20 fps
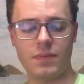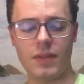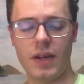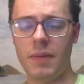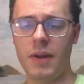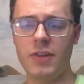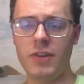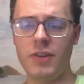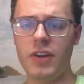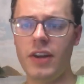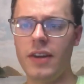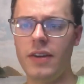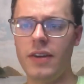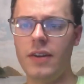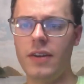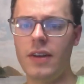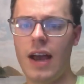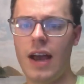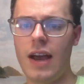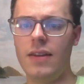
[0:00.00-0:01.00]
I'm not trying
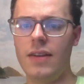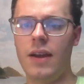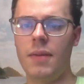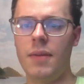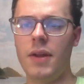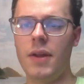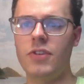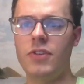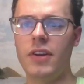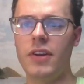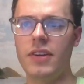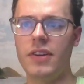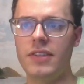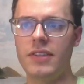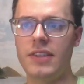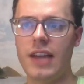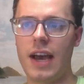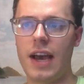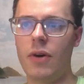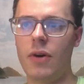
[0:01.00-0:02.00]
to
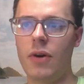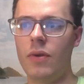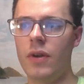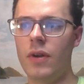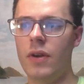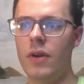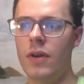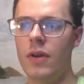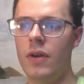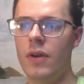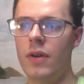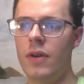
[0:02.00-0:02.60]
down